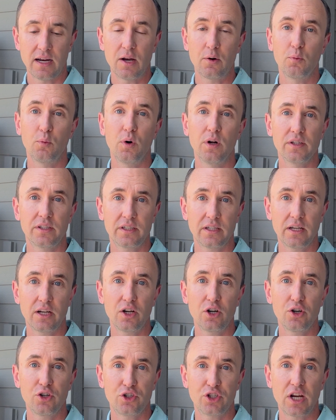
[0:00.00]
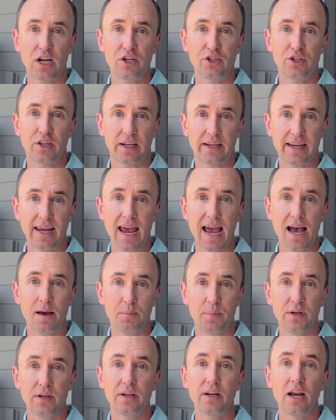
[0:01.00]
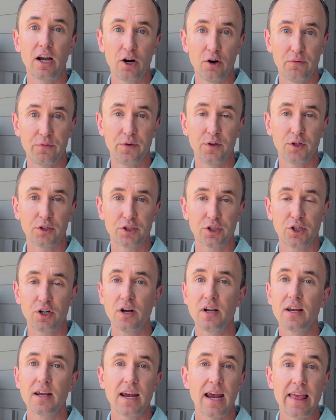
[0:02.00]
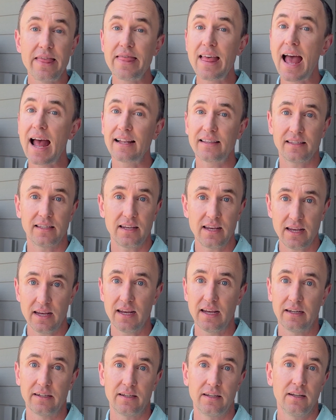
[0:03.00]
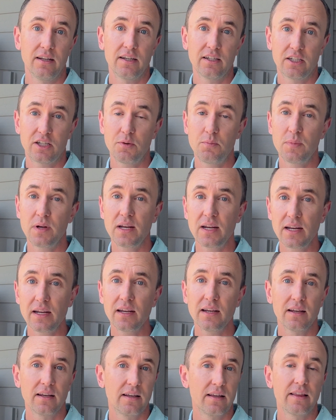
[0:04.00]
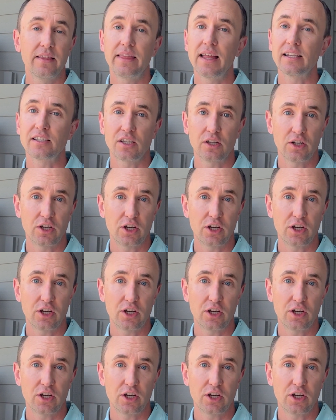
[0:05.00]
and once a year change the cabin air filter, and that's it. To me, that's